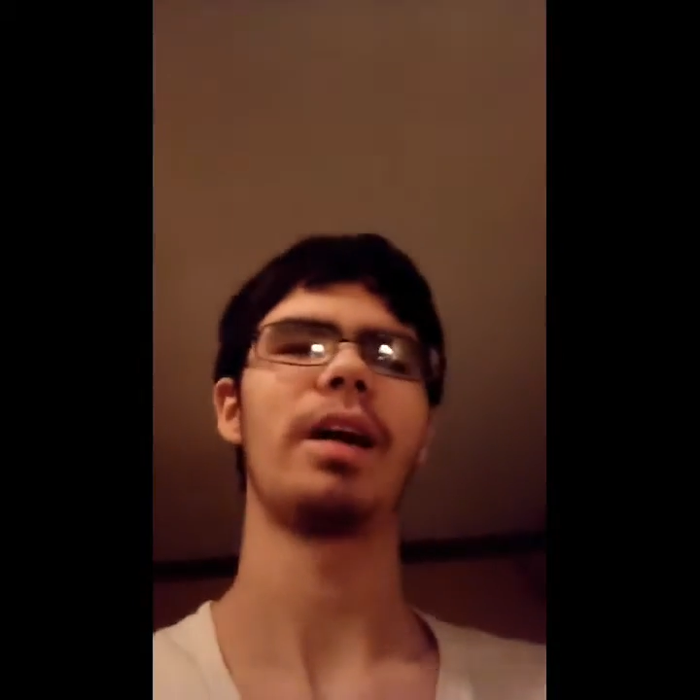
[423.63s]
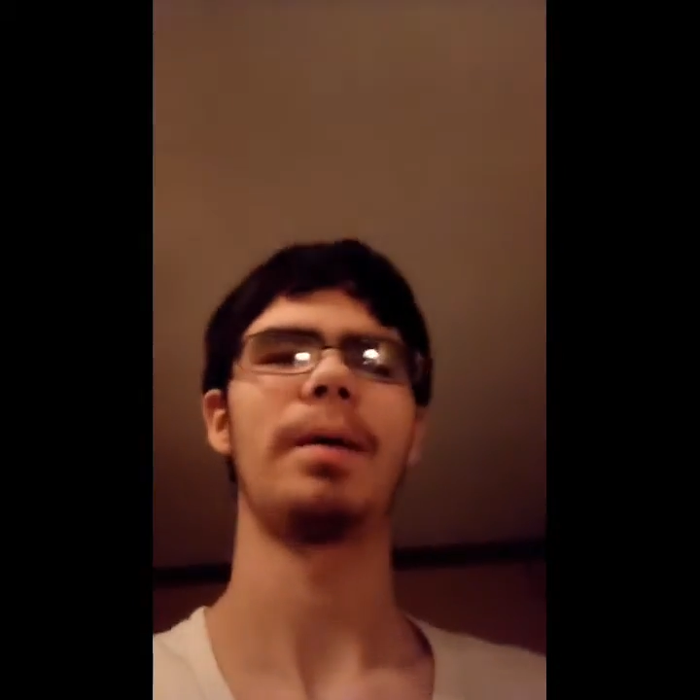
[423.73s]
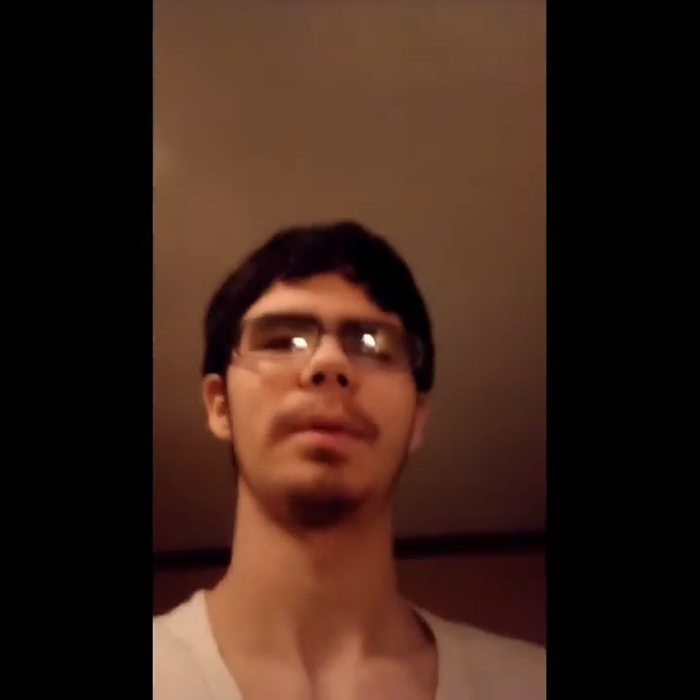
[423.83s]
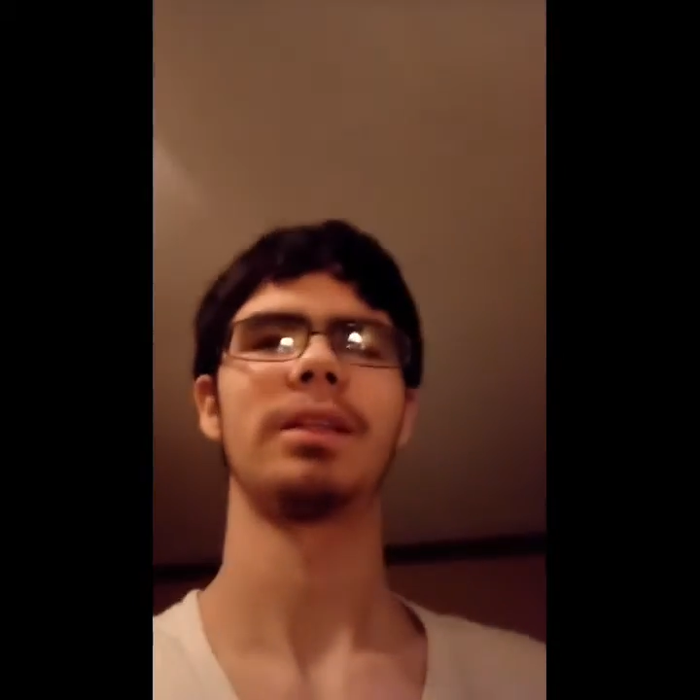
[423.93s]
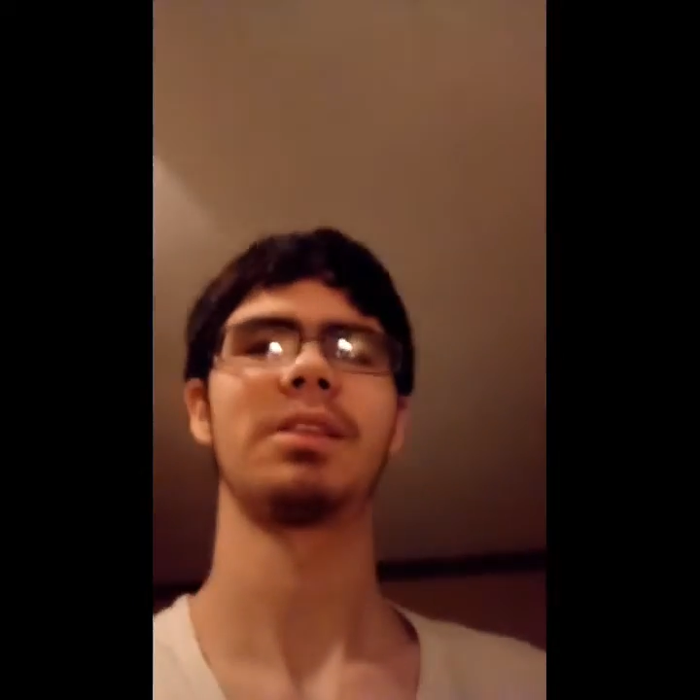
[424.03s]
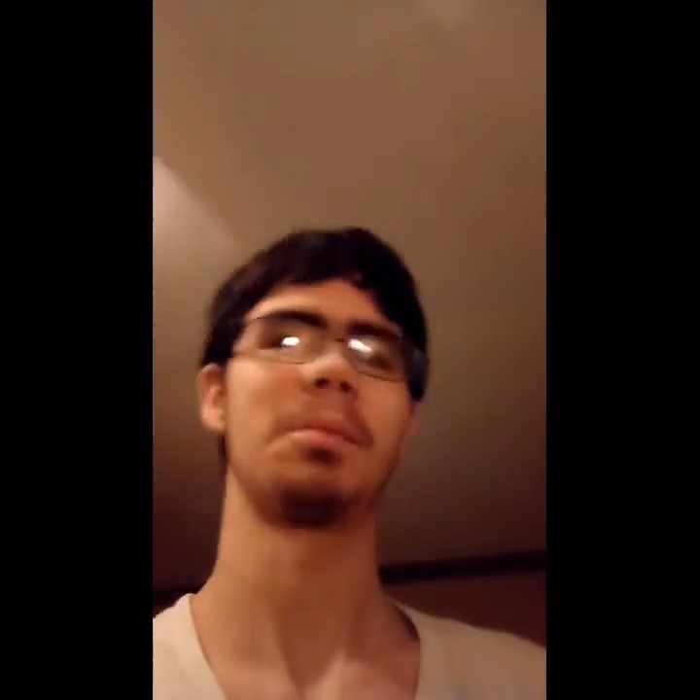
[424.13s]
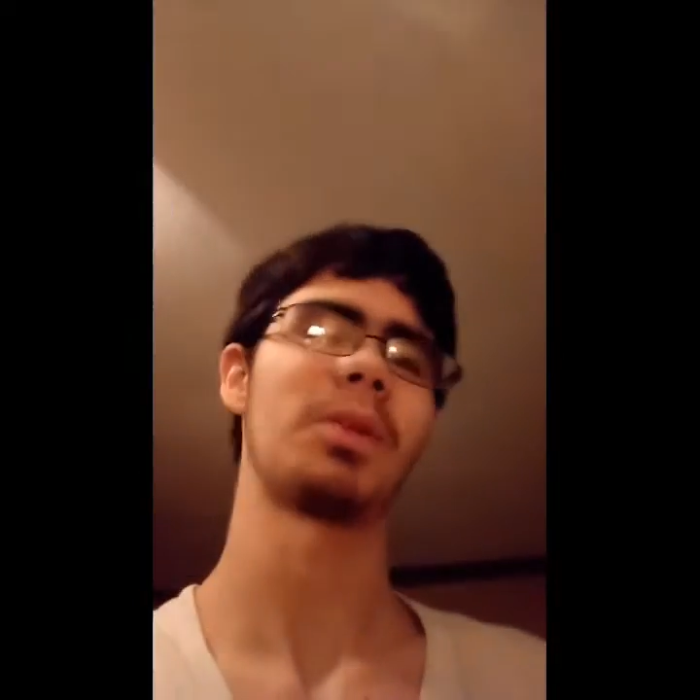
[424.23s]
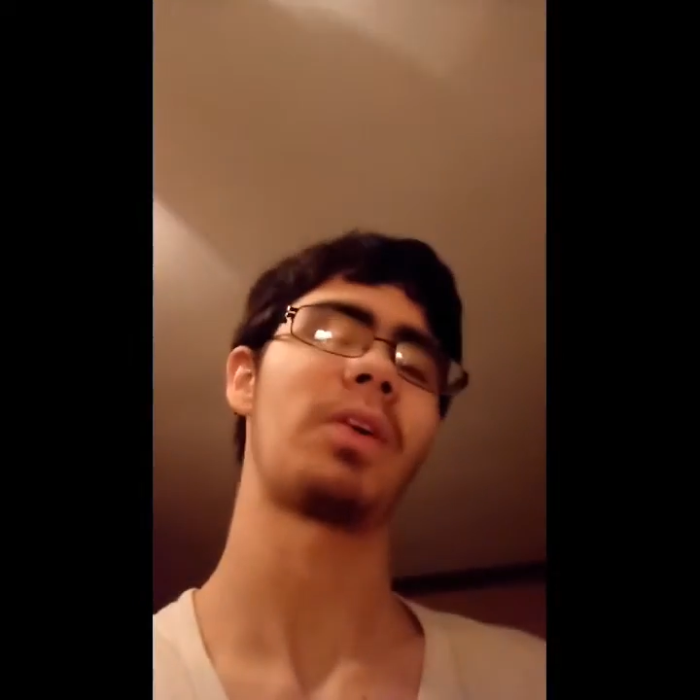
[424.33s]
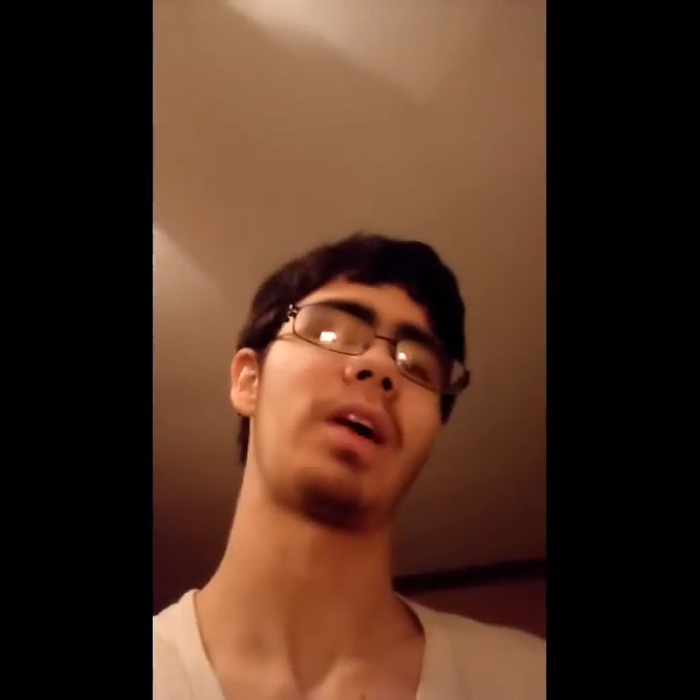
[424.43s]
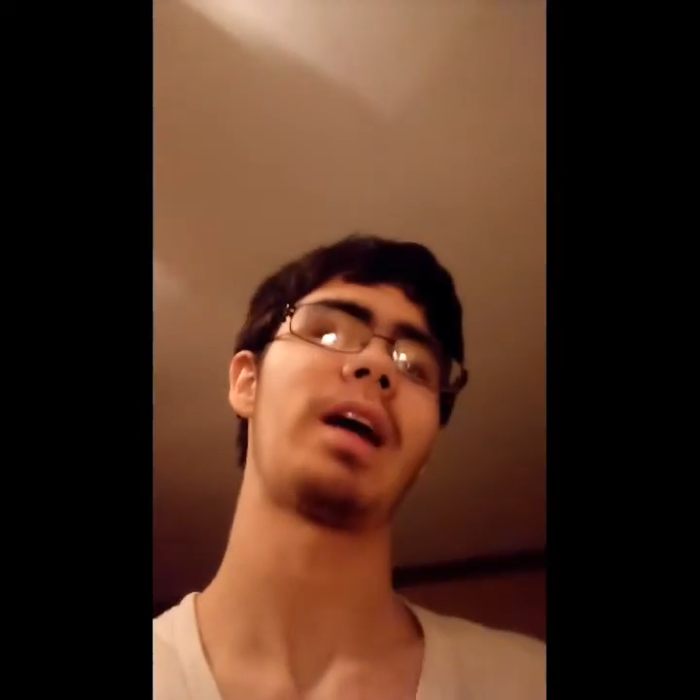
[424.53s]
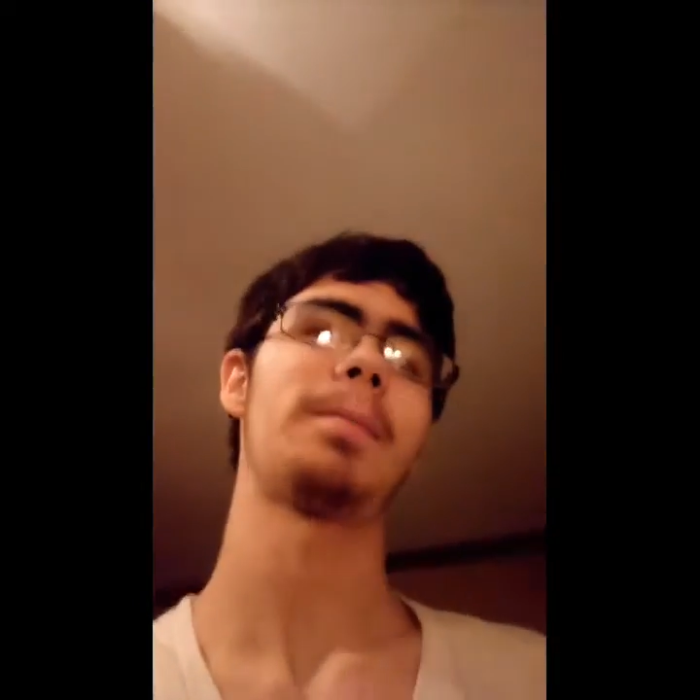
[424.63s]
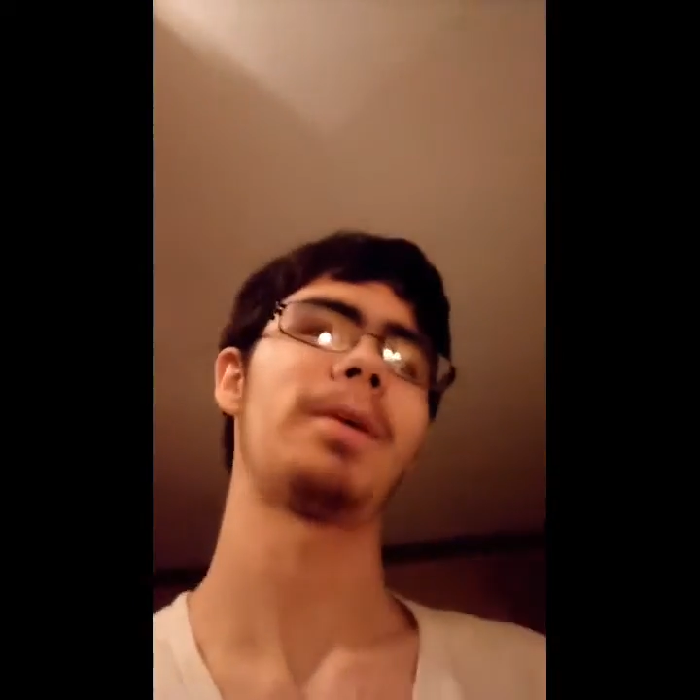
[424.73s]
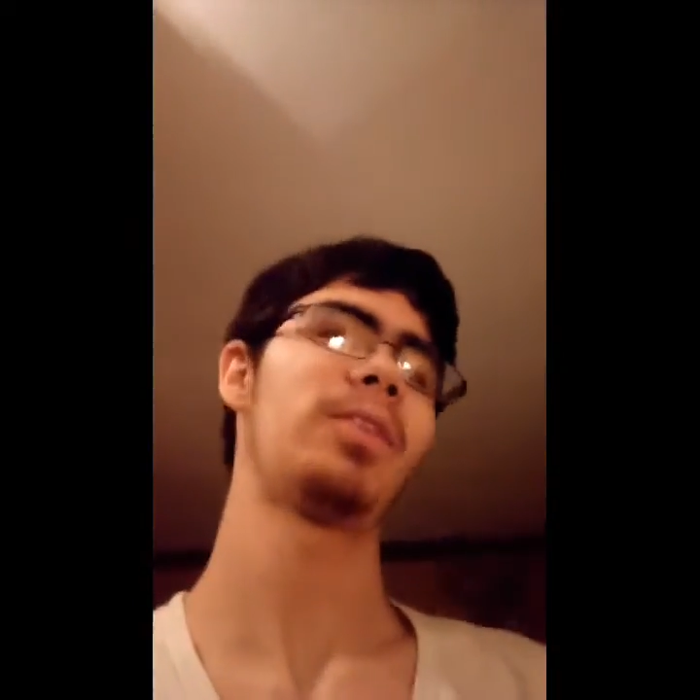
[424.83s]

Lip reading: comment, subscribe.